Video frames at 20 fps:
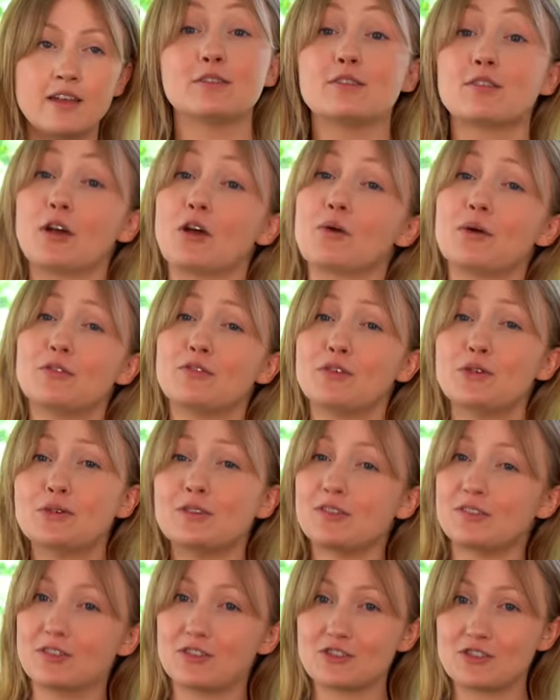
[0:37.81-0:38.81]
So a few
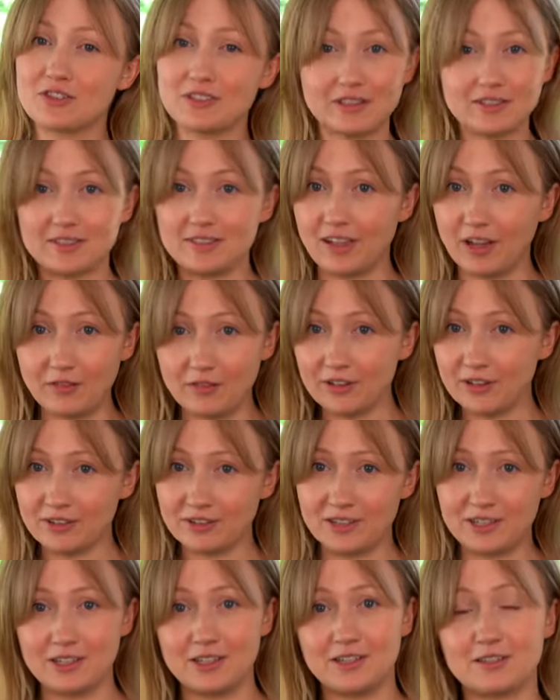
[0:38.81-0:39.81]
decisions
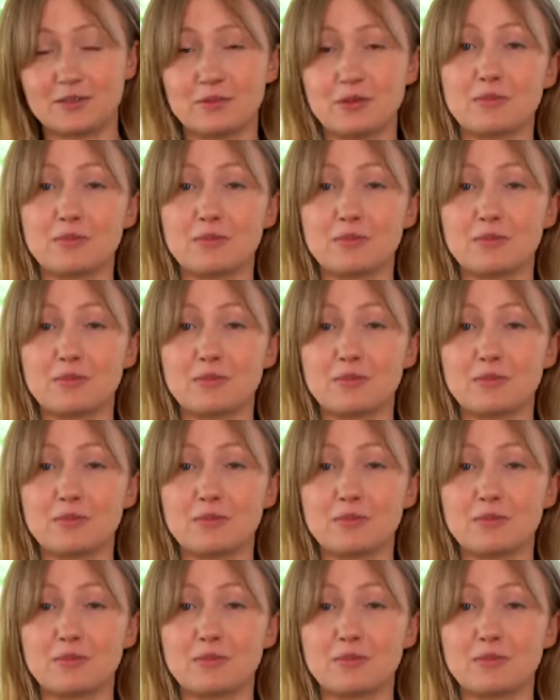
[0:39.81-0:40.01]
definitely need to